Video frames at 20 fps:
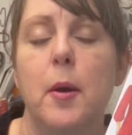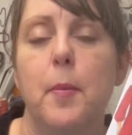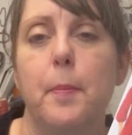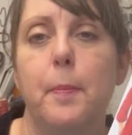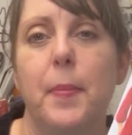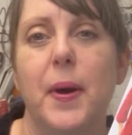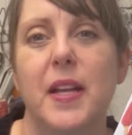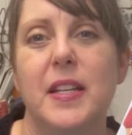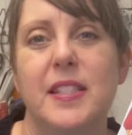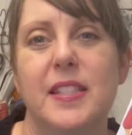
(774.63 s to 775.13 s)

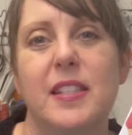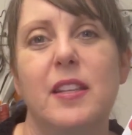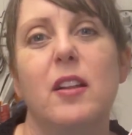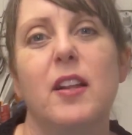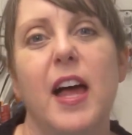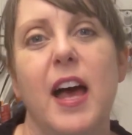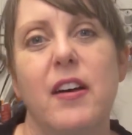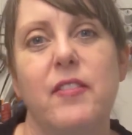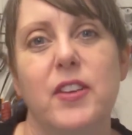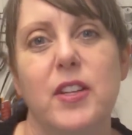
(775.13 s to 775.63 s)
but still
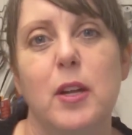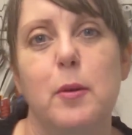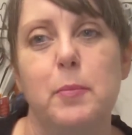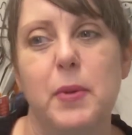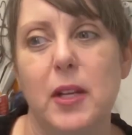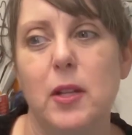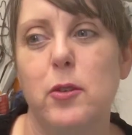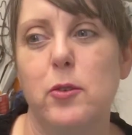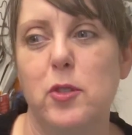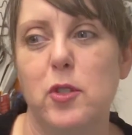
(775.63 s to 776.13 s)
having it be
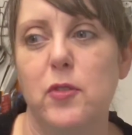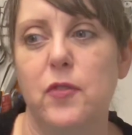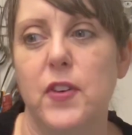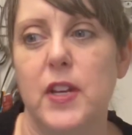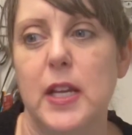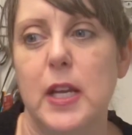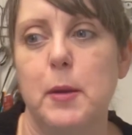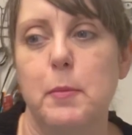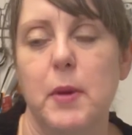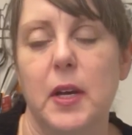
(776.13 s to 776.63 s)
loose
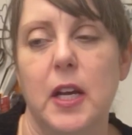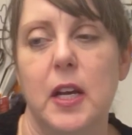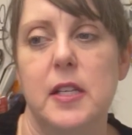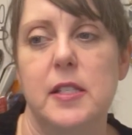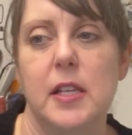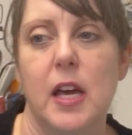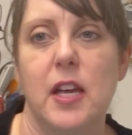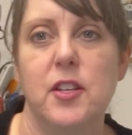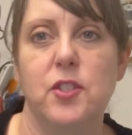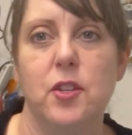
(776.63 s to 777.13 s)
fitting, because
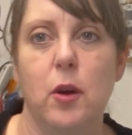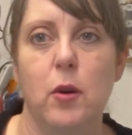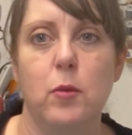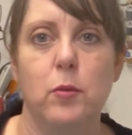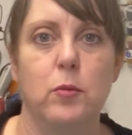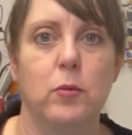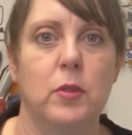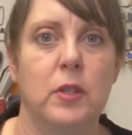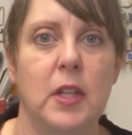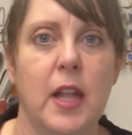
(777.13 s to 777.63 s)
I
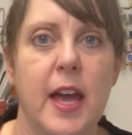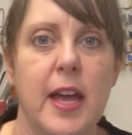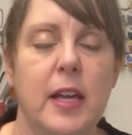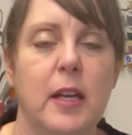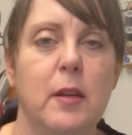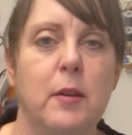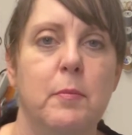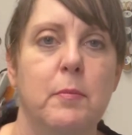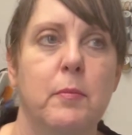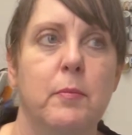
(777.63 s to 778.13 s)
don't
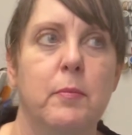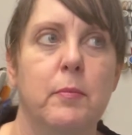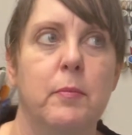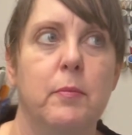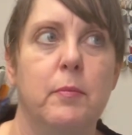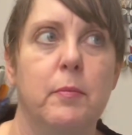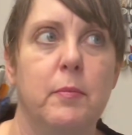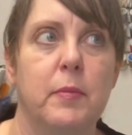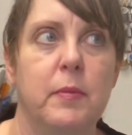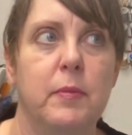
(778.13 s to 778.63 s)
like
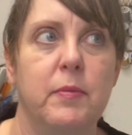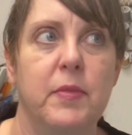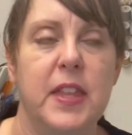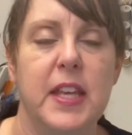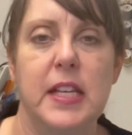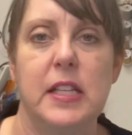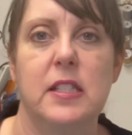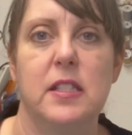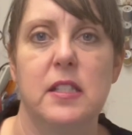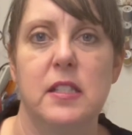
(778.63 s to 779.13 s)

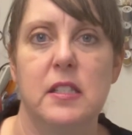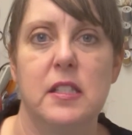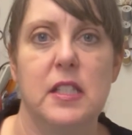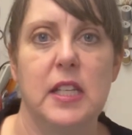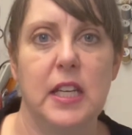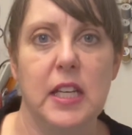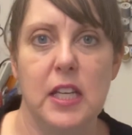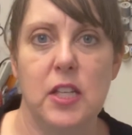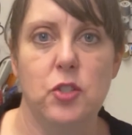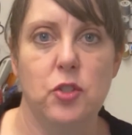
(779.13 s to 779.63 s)
things
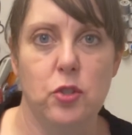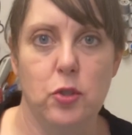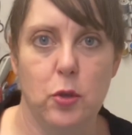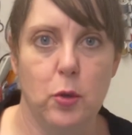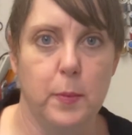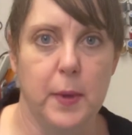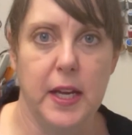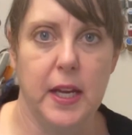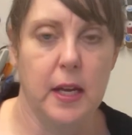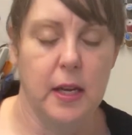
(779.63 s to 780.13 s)
sticking to
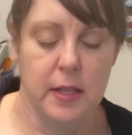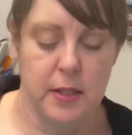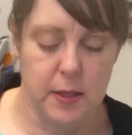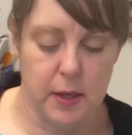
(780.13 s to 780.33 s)
me.